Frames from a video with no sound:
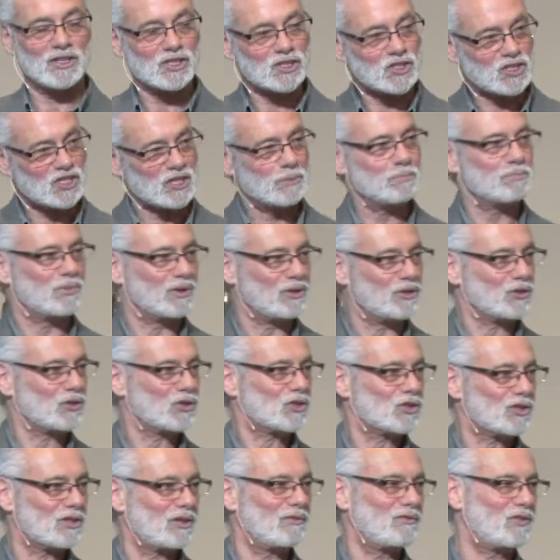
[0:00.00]

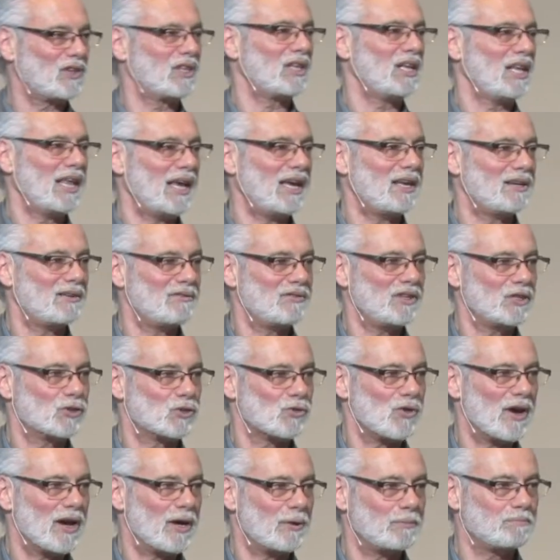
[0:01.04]
symbols for the land of Israel.